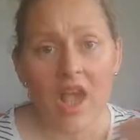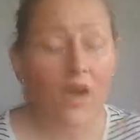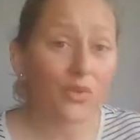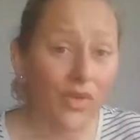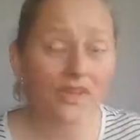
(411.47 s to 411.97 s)

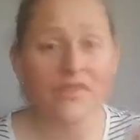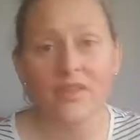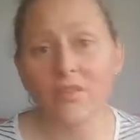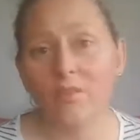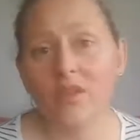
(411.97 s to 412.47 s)
I would have
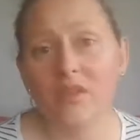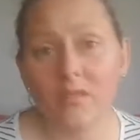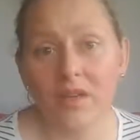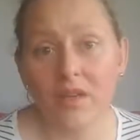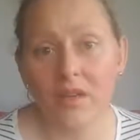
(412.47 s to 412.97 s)
never been in
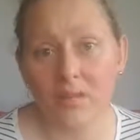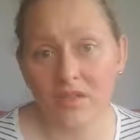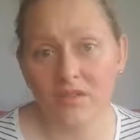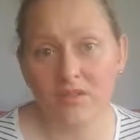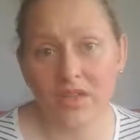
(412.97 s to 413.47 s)
my
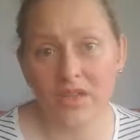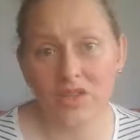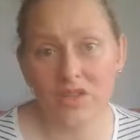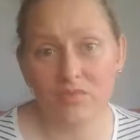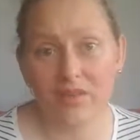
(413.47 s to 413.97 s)
amazing
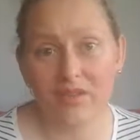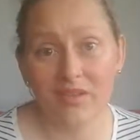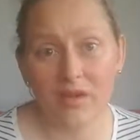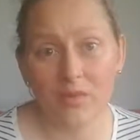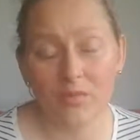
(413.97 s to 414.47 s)
relationship right
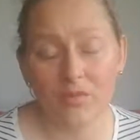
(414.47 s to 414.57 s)
now.